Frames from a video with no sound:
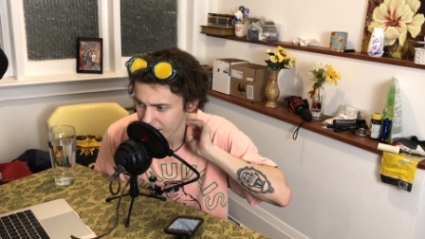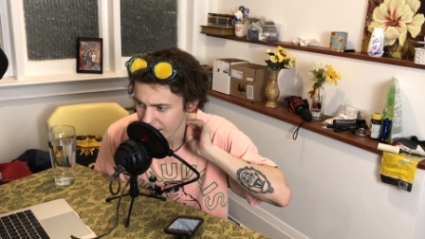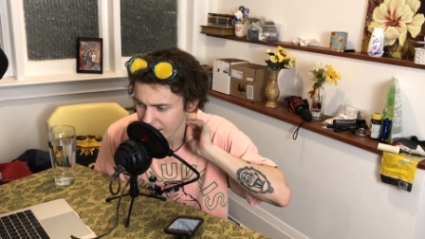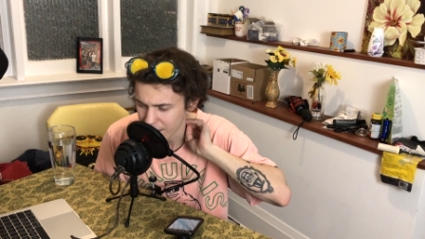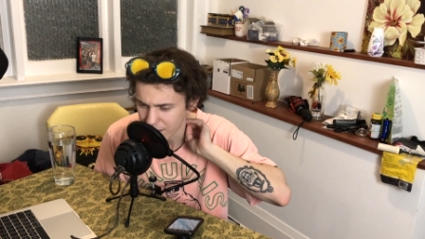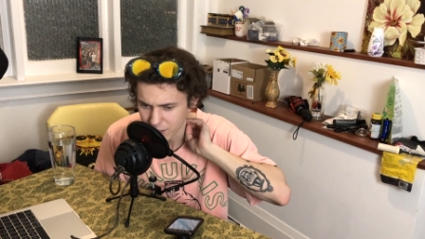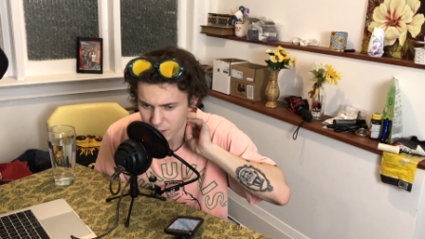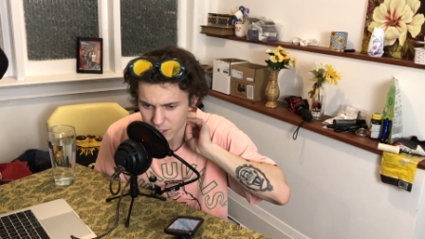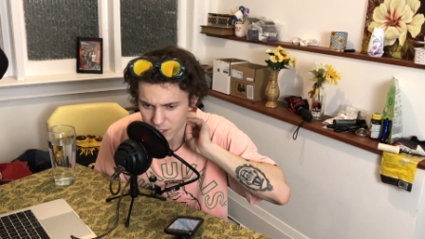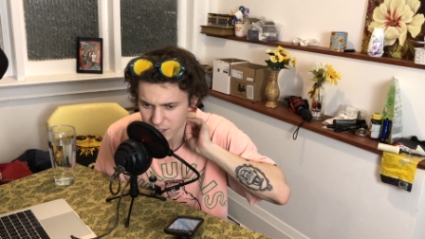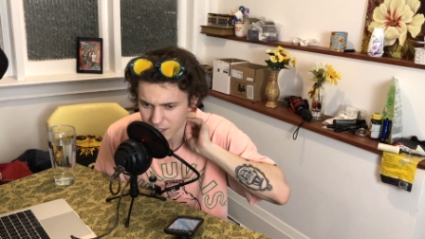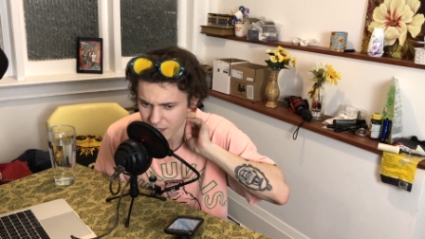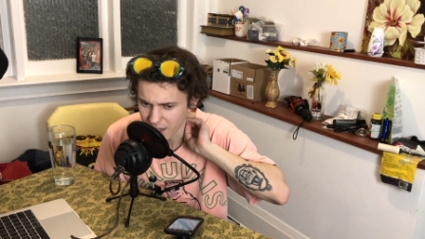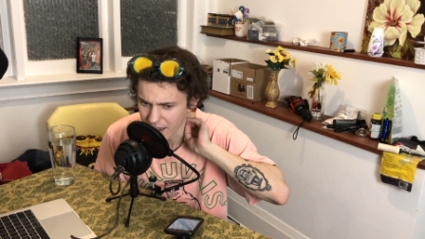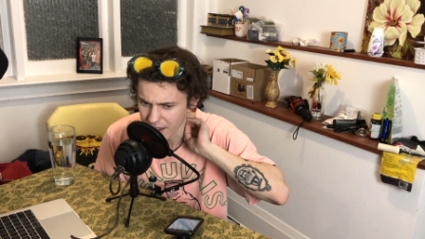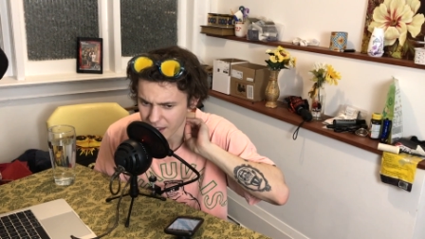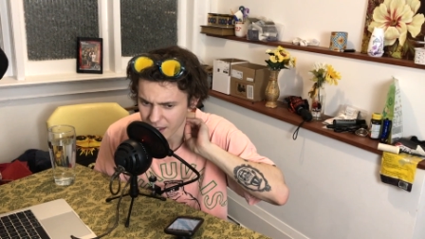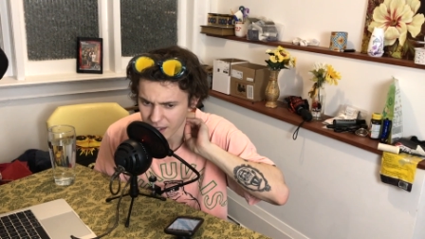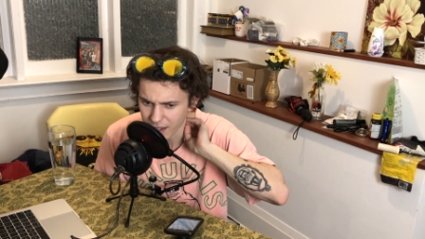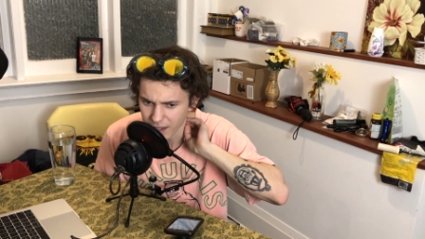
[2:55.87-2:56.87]
And it's just
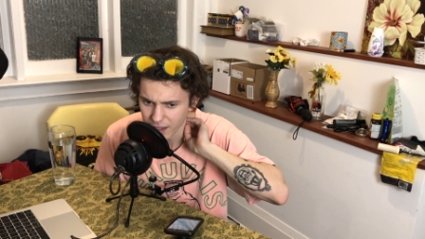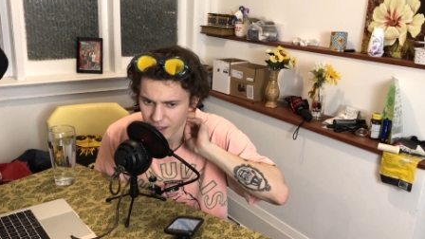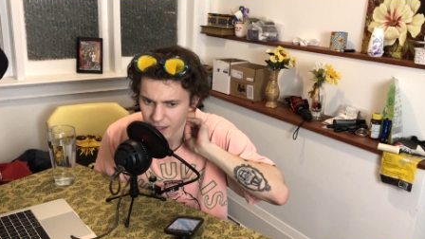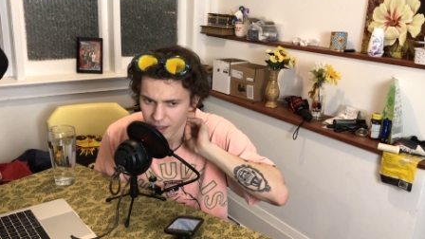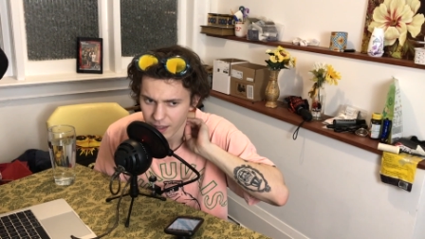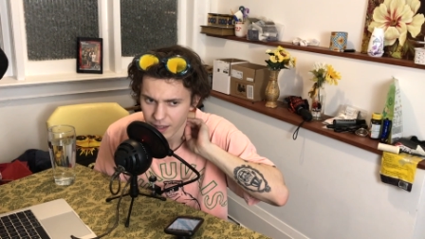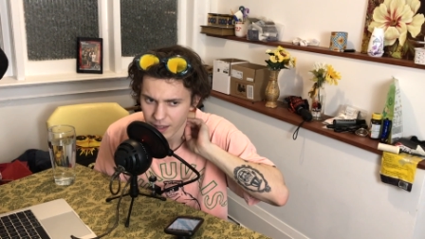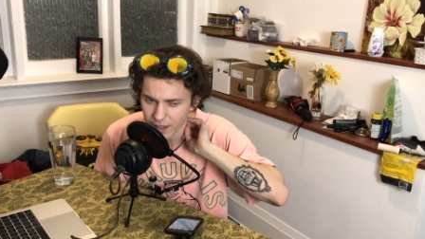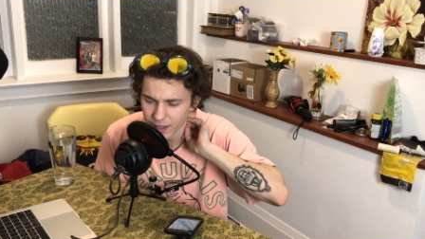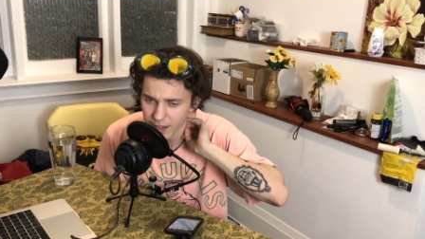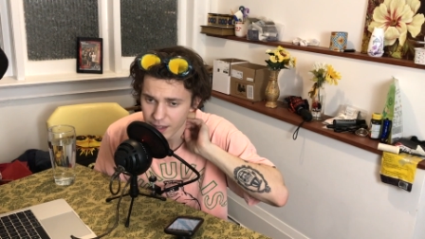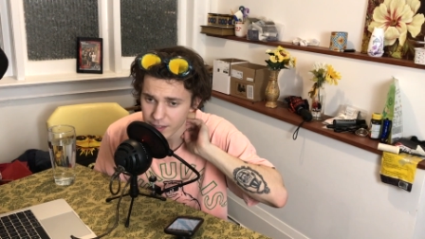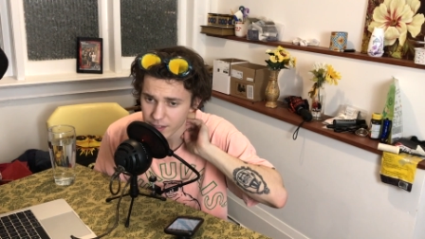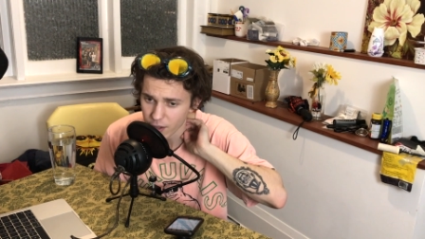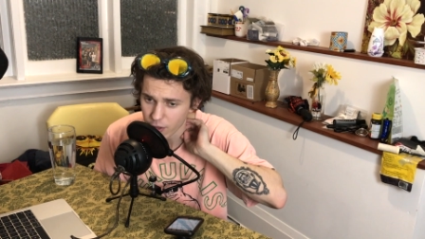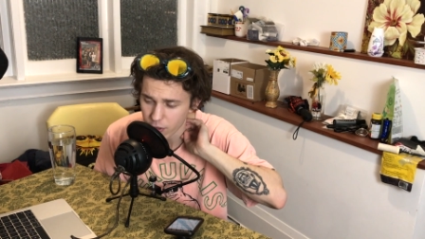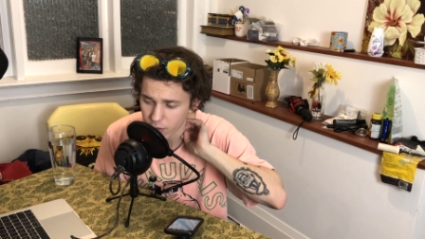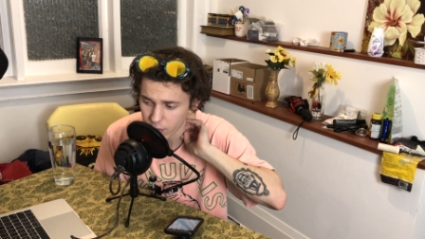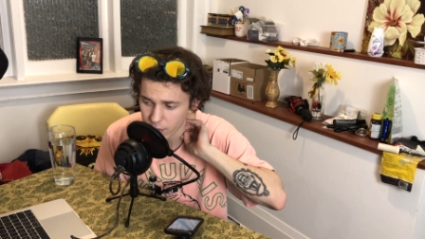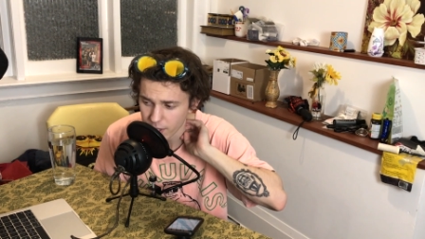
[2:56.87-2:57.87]
like, he
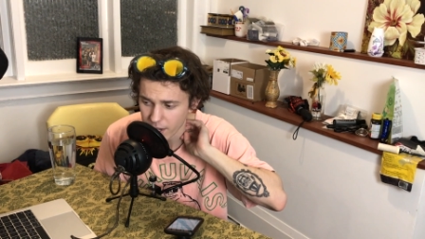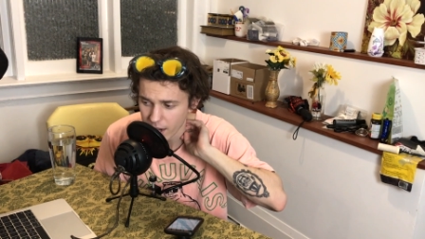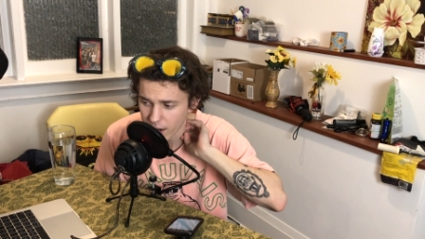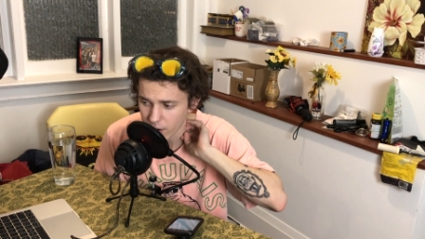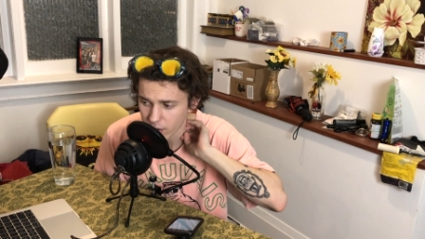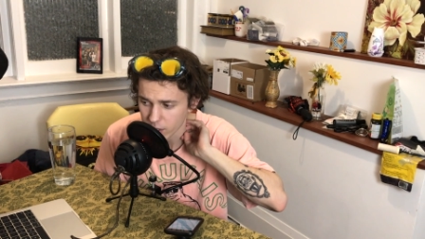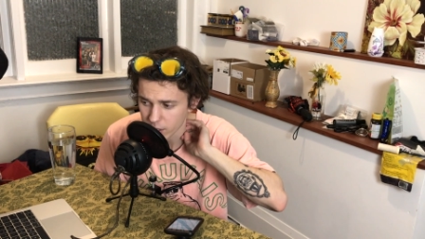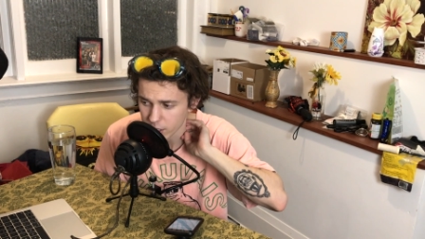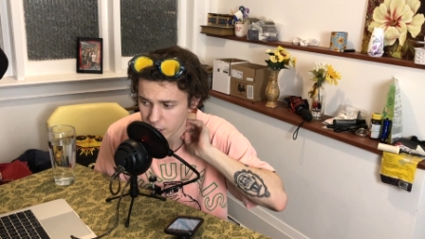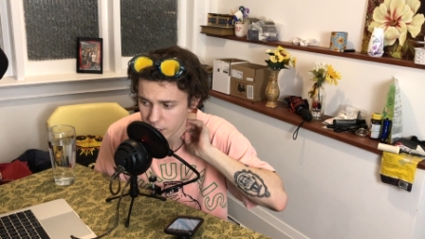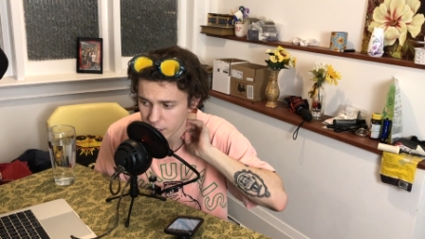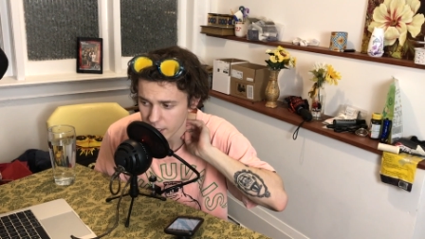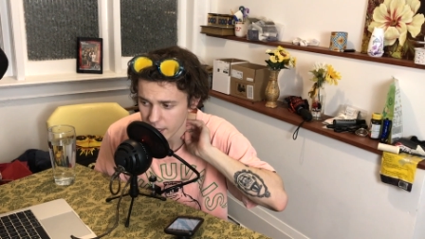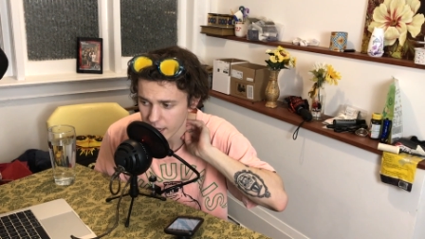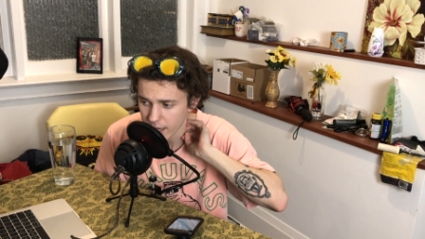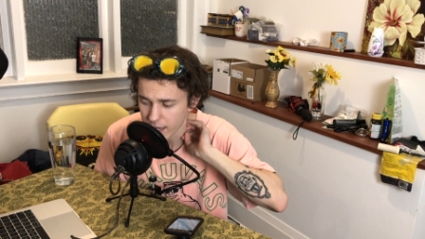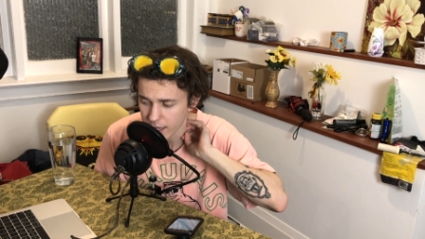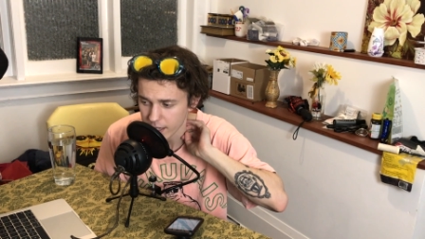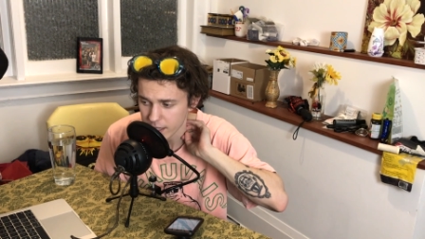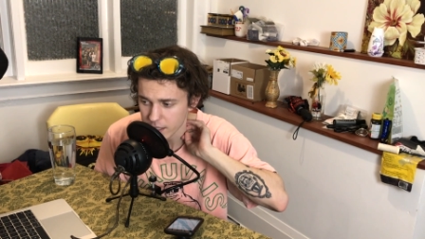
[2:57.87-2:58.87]
it's a three hour
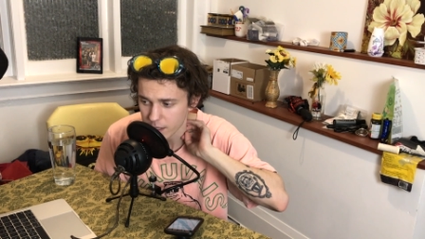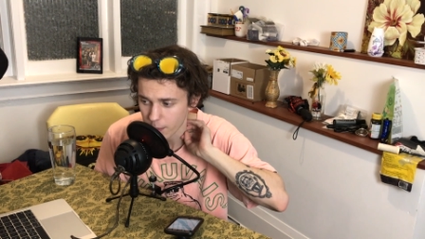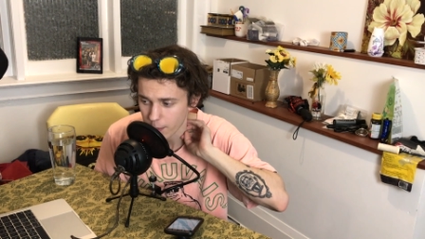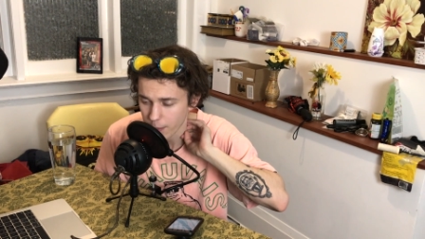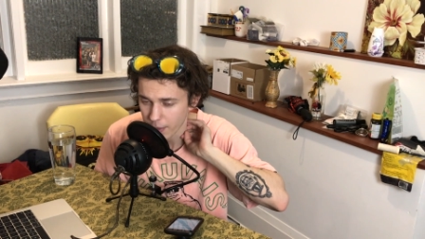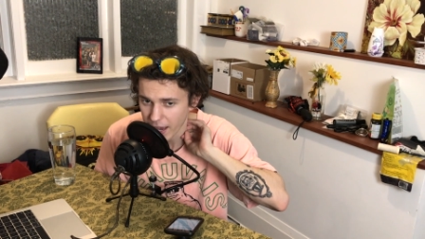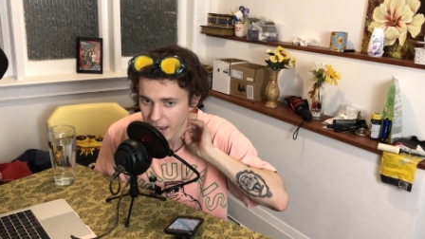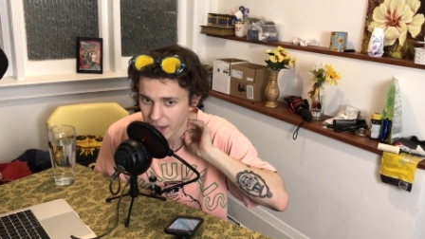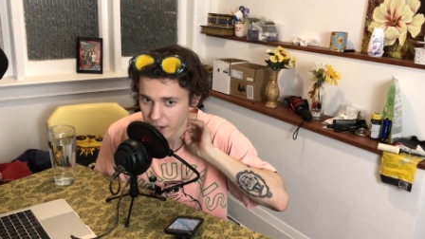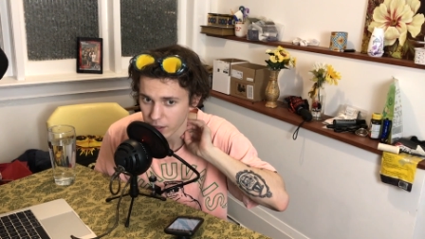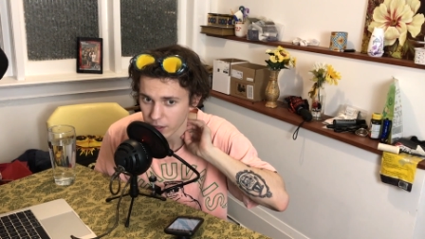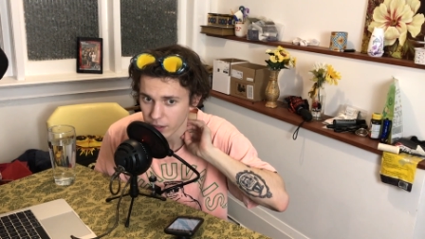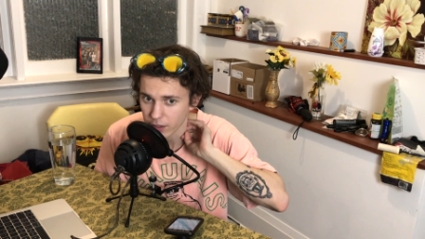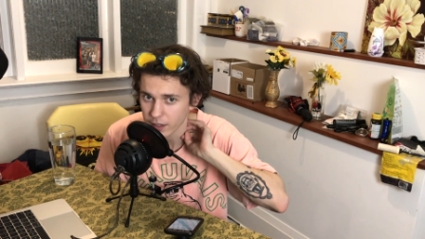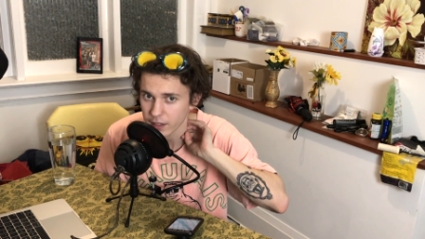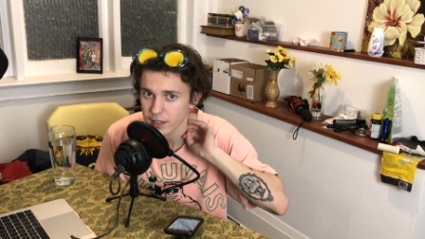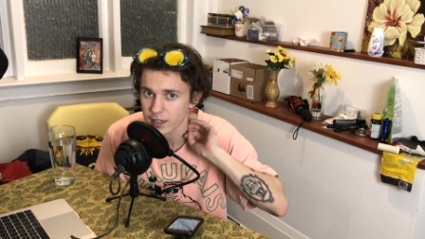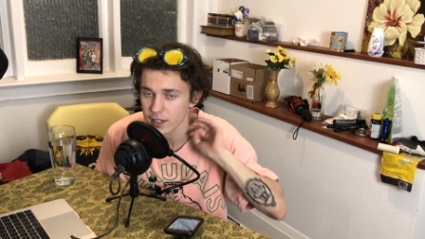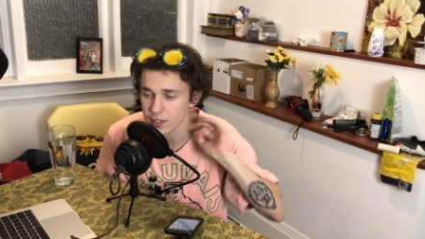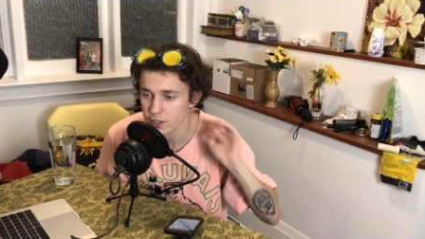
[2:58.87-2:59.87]
shit, and it's a battle,
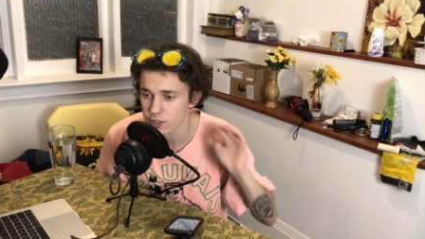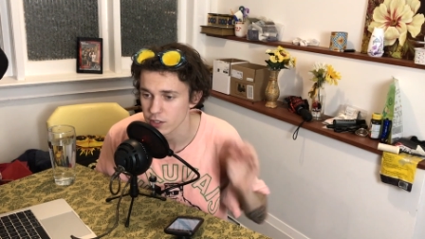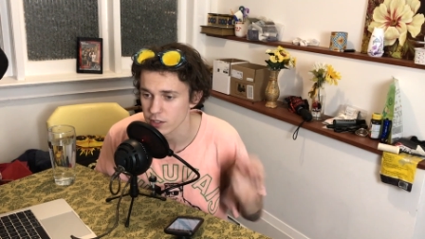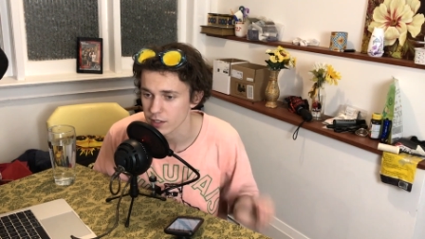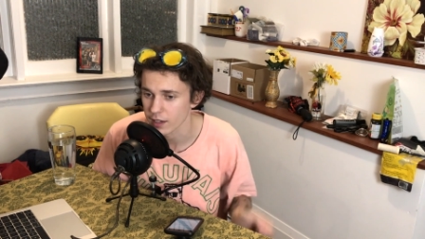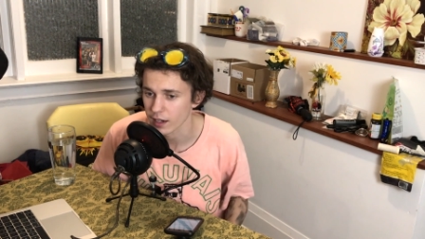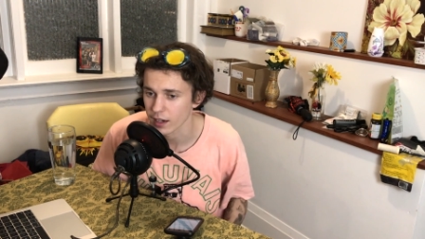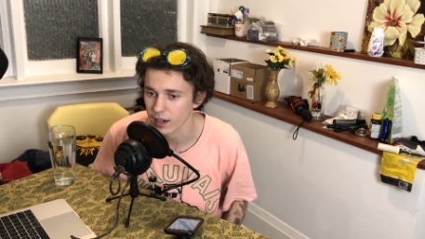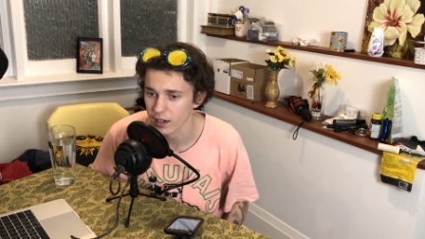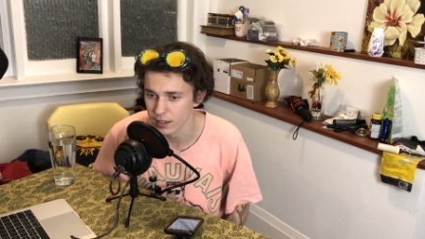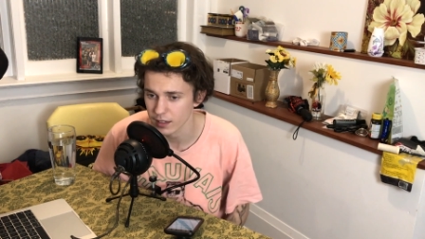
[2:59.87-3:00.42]
and he's just like,